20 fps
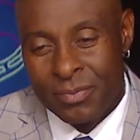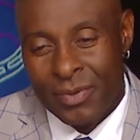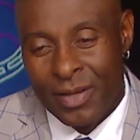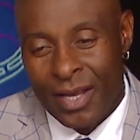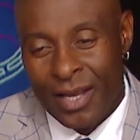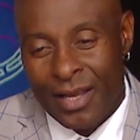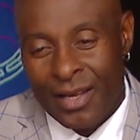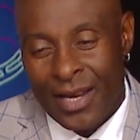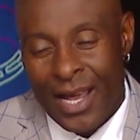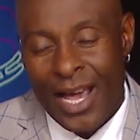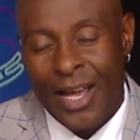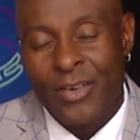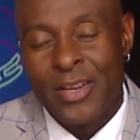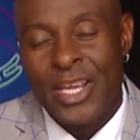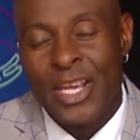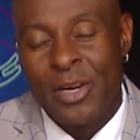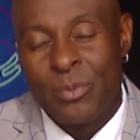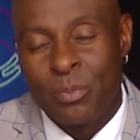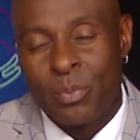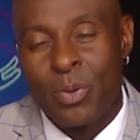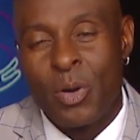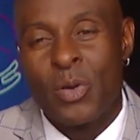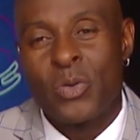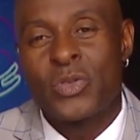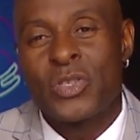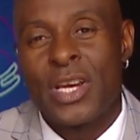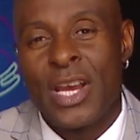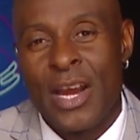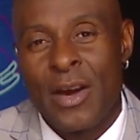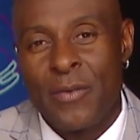and how they
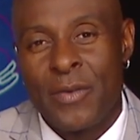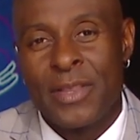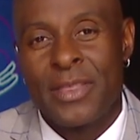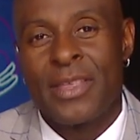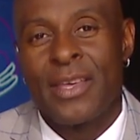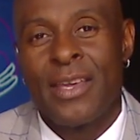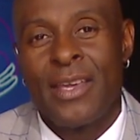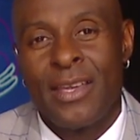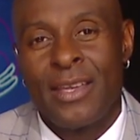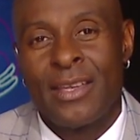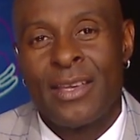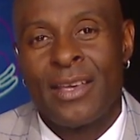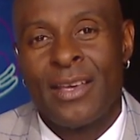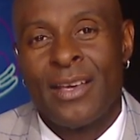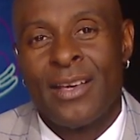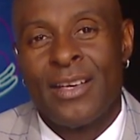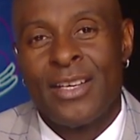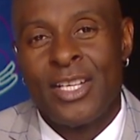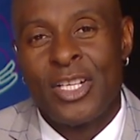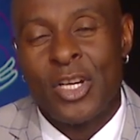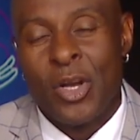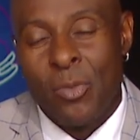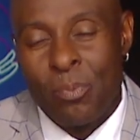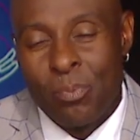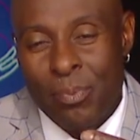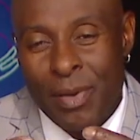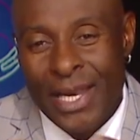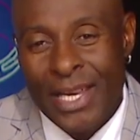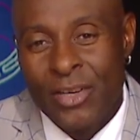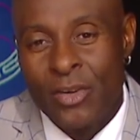approach everything,
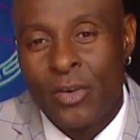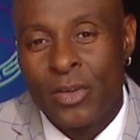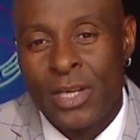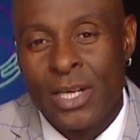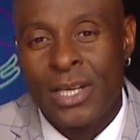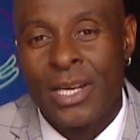being on the